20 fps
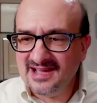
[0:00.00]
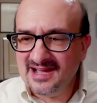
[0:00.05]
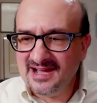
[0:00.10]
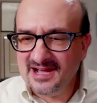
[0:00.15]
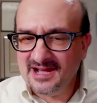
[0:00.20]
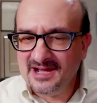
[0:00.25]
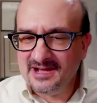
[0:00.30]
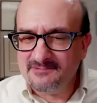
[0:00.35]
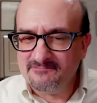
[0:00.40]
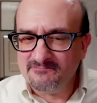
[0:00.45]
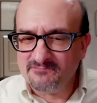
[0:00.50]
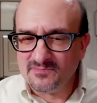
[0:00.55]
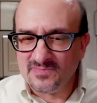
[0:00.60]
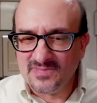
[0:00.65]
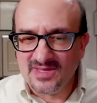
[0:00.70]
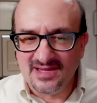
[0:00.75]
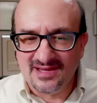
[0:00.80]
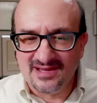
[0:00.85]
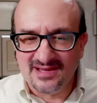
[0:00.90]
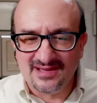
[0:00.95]

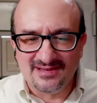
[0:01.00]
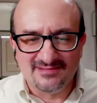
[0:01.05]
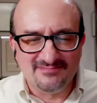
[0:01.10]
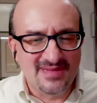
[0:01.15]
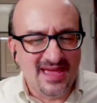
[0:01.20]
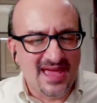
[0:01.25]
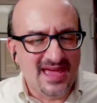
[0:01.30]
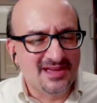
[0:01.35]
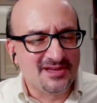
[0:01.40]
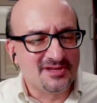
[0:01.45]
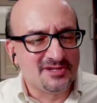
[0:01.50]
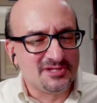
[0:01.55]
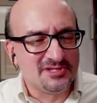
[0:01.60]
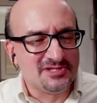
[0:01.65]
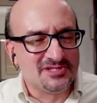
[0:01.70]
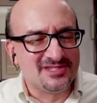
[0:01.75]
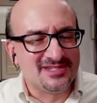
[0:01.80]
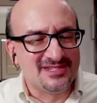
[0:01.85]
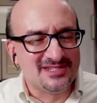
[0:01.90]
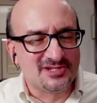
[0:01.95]
um, uh,
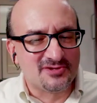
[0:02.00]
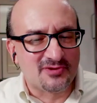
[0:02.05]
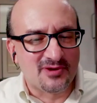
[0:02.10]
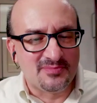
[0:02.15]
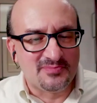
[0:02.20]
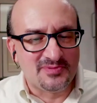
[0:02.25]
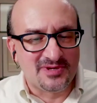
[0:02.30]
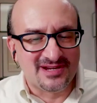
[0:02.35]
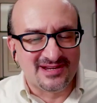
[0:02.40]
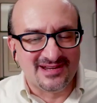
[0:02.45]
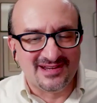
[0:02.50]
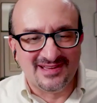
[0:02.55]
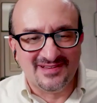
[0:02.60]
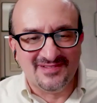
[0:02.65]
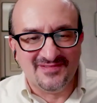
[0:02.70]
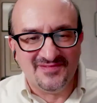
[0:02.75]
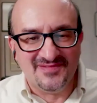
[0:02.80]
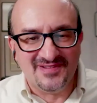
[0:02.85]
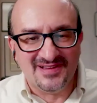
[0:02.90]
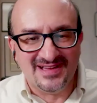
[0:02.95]
Engels' description
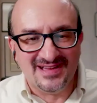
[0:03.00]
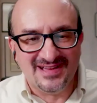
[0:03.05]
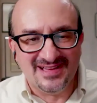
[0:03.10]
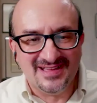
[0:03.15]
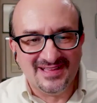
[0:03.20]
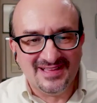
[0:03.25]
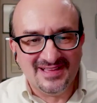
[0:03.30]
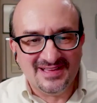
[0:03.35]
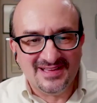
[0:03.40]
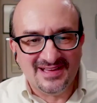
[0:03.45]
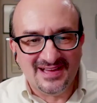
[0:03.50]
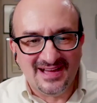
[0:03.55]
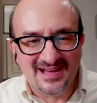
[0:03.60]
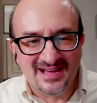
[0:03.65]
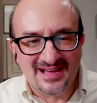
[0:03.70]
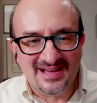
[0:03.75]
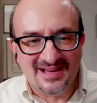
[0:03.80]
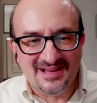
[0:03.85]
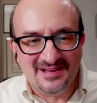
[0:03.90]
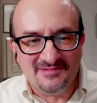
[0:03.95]
of uh,
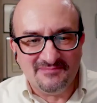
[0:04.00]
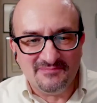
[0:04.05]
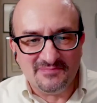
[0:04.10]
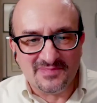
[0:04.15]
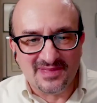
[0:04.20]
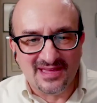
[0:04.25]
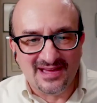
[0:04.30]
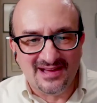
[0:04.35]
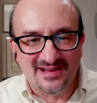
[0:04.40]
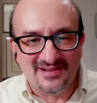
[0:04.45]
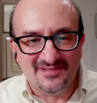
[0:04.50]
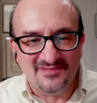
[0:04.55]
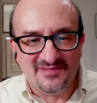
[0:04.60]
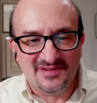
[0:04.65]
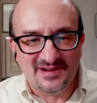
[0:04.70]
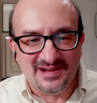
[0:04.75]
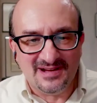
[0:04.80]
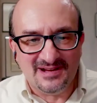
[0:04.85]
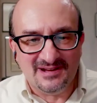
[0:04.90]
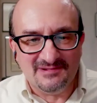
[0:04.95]
um, of
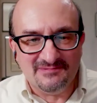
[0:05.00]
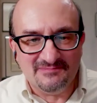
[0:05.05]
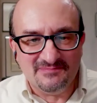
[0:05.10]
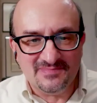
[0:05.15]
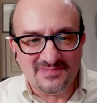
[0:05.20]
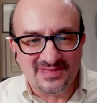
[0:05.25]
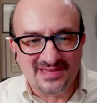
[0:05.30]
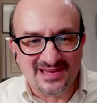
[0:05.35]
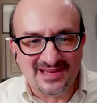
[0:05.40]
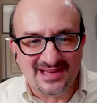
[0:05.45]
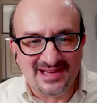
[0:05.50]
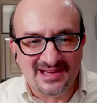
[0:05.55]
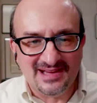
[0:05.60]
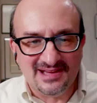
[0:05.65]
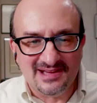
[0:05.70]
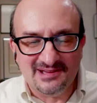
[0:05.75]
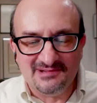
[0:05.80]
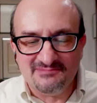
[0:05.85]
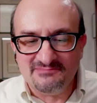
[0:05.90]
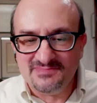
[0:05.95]
um,
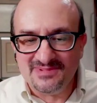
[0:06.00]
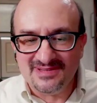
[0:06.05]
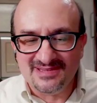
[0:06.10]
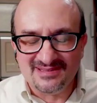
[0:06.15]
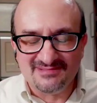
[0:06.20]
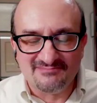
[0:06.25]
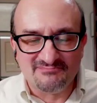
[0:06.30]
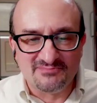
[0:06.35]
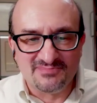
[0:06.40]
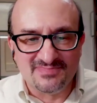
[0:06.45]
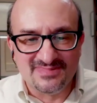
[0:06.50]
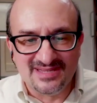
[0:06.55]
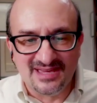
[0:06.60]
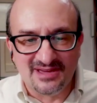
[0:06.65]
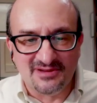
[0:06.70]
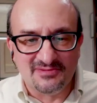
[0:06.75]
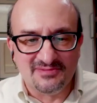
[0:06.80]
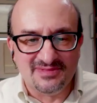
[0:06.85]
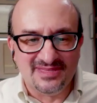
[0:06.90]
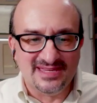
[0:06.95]
uh, you
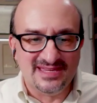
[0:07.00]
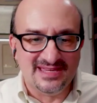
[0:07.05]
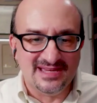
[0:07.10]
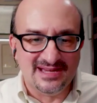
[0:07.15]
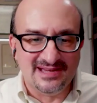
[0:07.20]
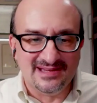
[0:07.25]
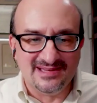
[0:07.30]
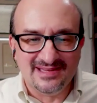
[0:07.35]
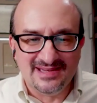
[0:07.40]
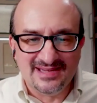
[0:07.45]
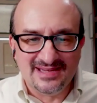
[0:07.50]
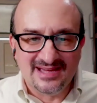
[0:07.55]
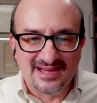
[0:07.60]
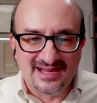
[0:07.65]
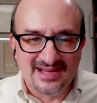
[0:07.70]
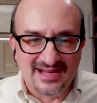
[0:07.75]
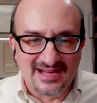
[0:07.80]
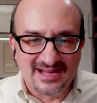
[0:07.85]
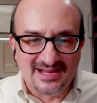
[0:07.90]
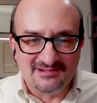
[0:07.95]
know the uh,
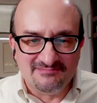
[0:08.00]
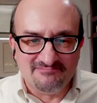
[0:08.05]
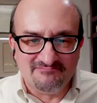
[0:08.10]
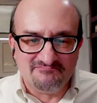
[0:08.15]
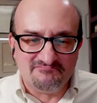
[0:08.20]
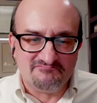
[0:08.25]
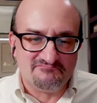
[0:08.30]
uh,